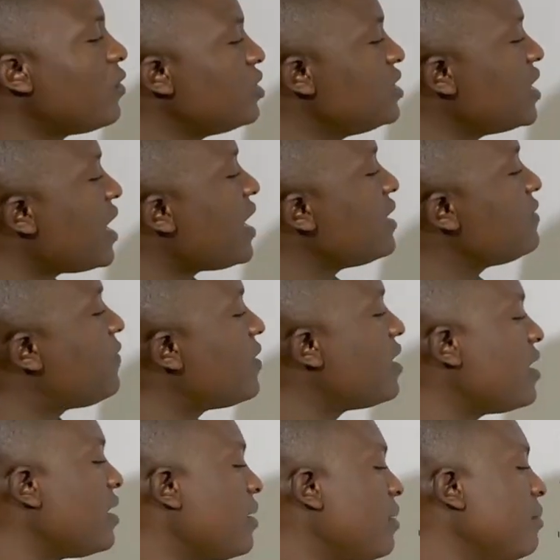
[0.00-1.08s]
for the
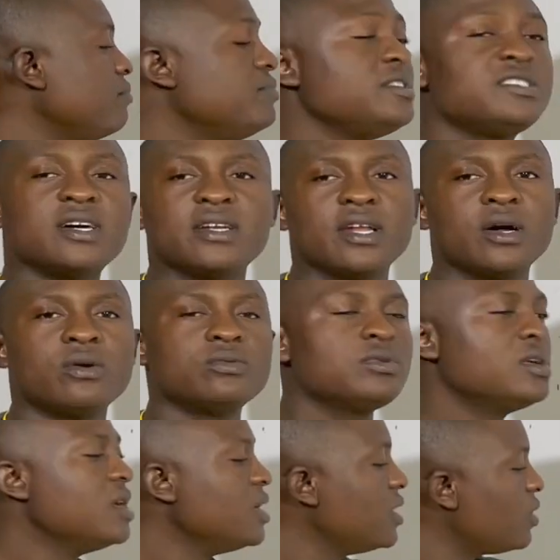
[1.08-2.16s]
alpha beta
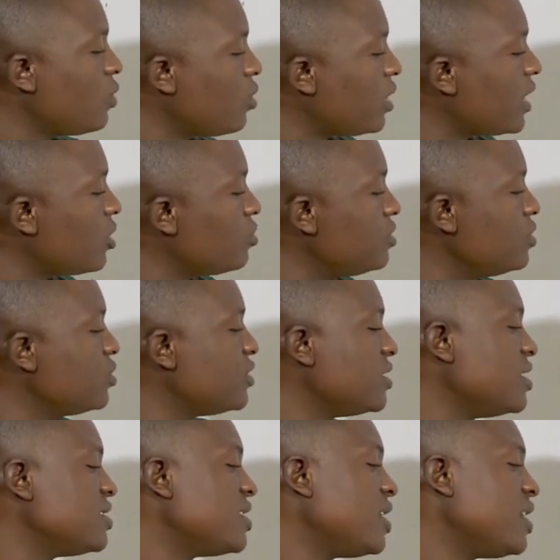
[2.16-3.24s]
now, what I'll be
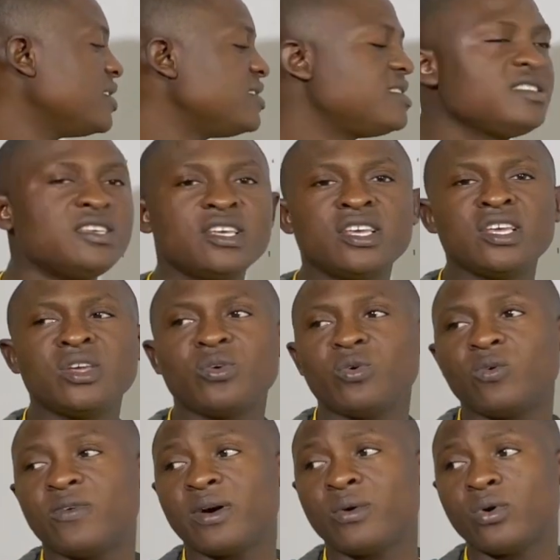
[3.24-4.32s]
using is c
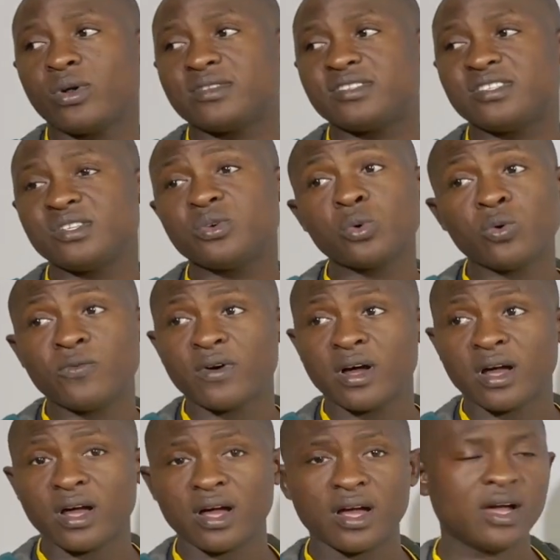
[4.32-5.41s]
over what? C
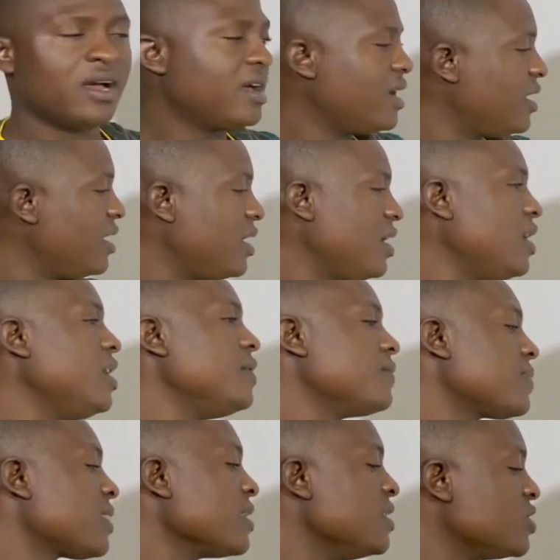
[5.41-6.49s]
over a.
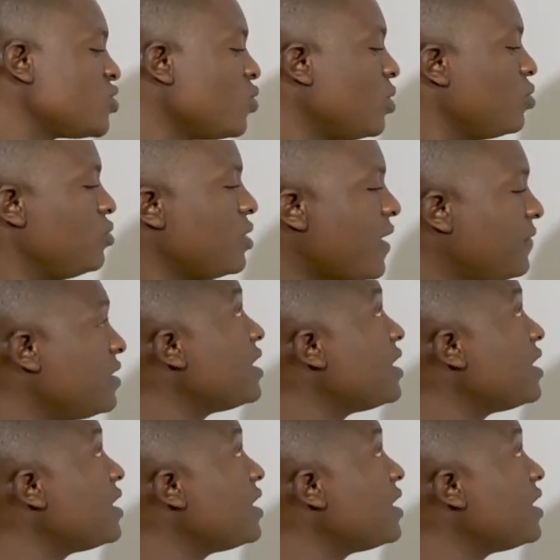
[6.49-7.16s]
So you have